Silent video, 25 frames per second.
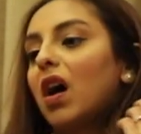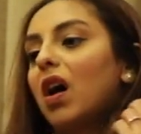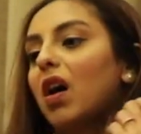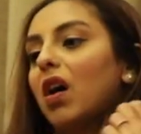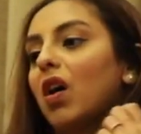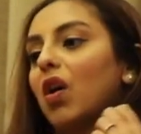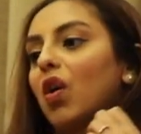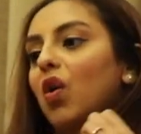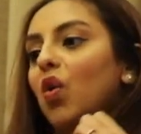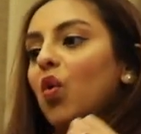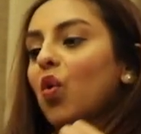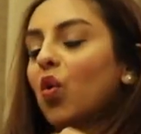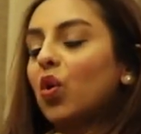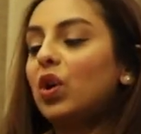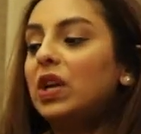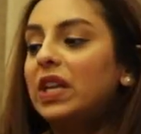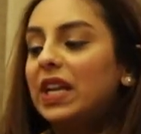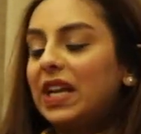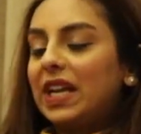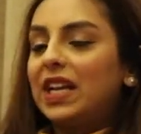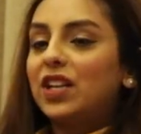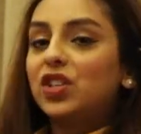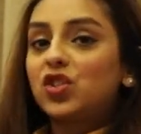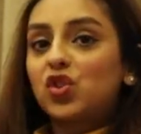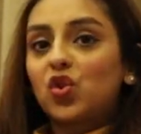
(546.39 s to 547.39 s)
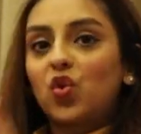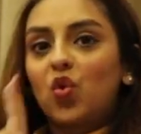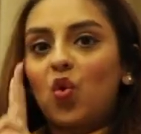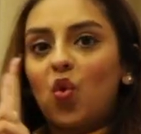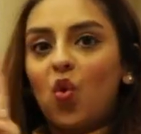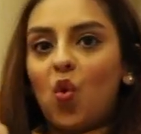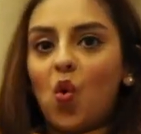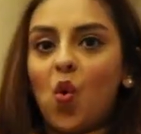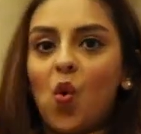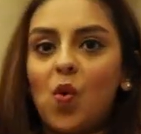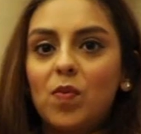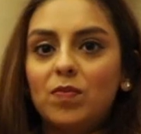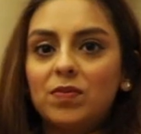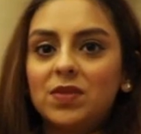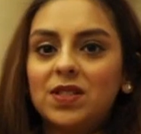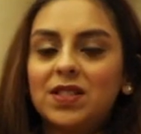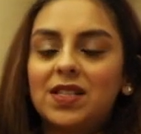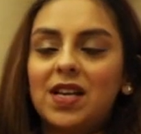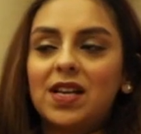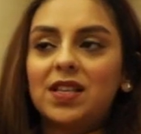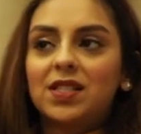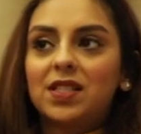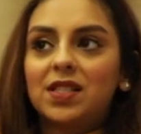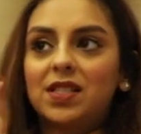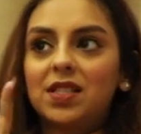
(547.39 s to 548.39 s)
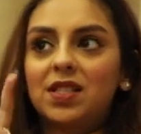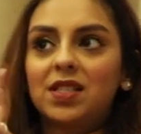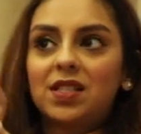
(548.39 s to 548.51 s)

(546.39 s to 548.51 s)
old age homes as the